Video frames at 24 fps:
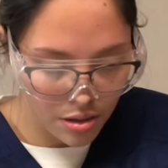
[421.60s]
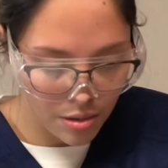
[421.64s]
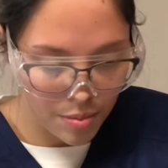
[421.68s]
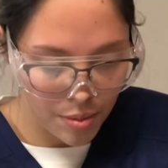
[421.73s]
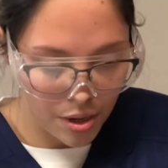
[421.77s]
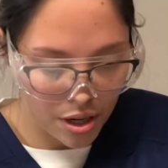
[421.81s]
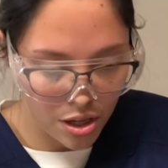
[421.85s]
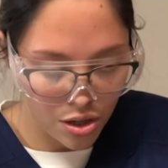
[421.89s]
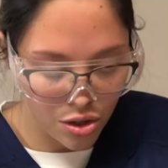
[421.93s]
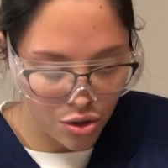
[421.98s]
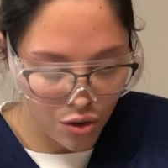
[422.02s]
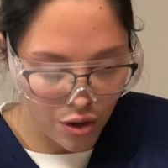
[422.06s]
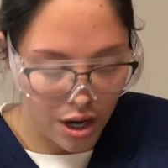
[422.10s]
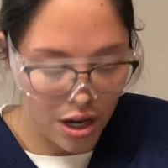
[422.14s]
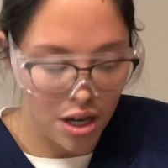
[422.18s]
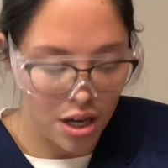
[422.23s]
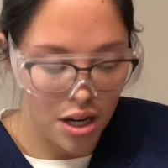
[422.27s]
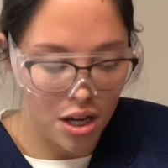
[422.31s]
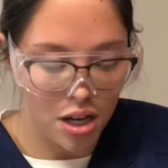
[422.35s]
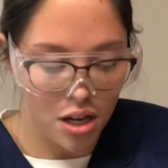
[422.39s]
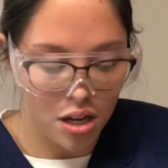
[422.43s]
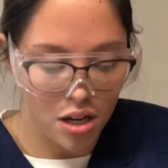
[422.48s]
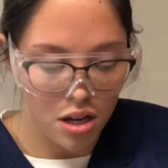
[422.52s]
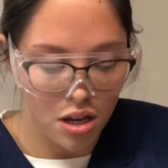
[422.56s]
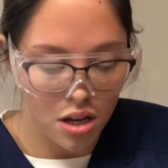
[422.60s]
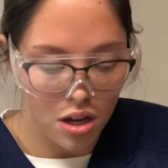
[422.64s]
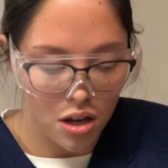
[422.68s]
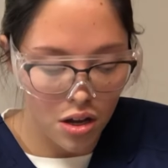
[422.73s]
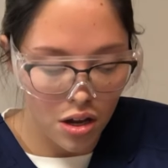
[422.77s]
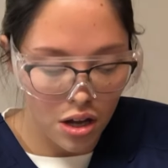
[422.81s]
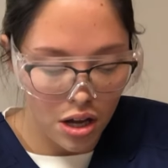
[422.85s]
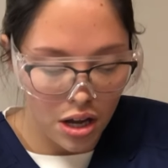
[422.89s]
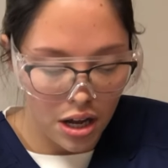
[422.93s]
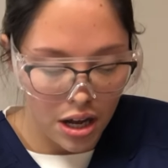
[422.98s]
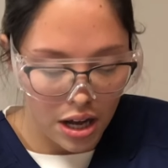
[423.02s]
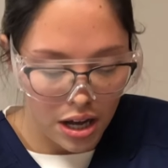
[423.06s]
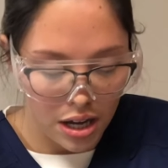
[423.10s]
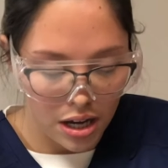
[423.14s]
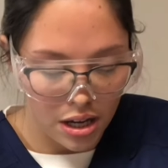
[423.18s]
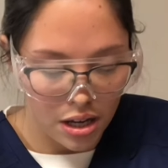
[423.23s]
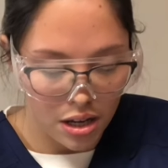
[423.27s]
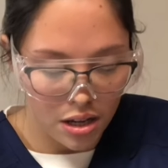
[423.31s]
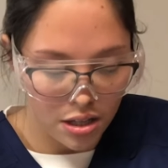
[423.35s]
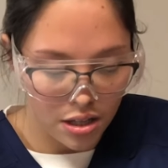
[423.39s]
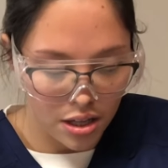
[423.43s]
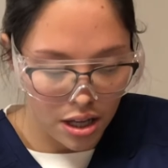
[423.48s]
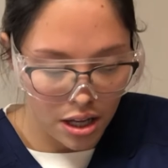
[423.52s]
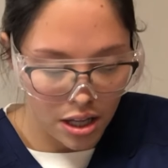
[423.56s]
by draining any
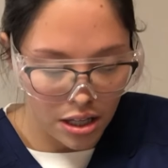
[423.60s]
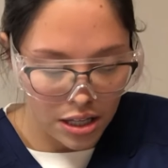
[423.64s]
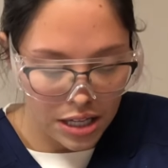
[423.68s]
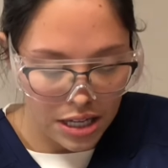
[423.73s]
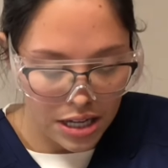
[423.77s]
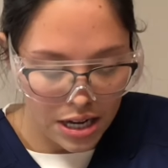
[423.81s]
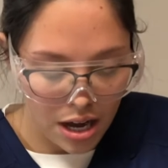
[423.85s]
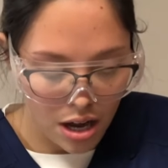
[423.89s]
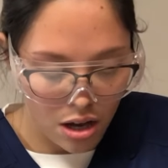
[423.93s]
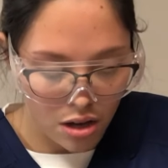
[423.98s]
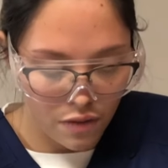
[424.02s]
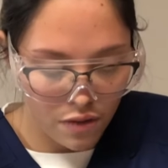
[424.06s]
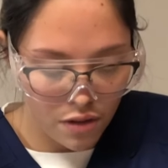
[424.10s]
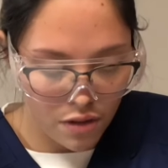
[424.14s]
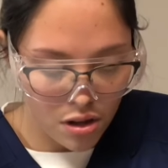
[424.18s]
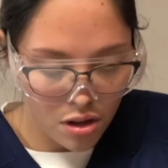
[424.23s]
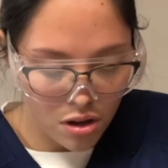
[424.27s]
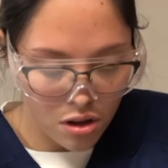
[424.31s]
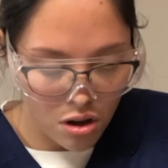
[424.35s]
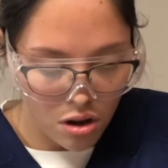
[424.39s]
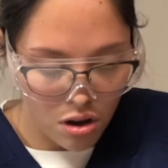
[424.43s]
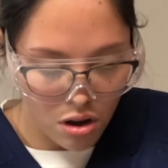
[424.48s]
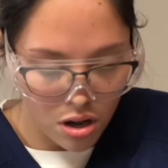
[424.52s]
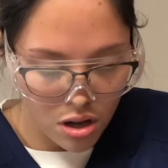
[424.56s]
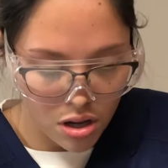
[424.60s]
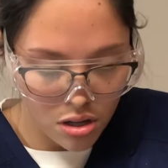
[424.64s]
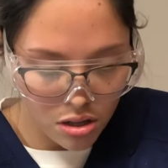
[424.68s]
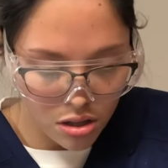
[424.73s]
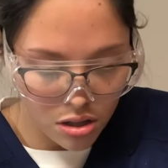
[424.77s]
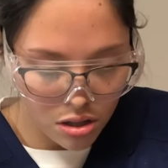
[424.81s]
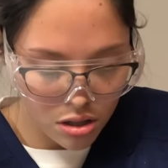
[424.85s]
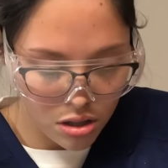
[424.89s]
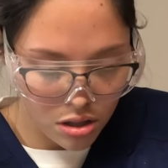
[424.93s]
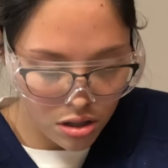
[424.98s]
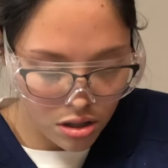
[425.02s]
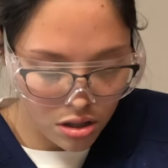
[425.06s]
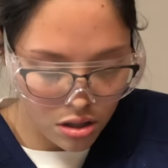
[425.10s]
saline out of the gauze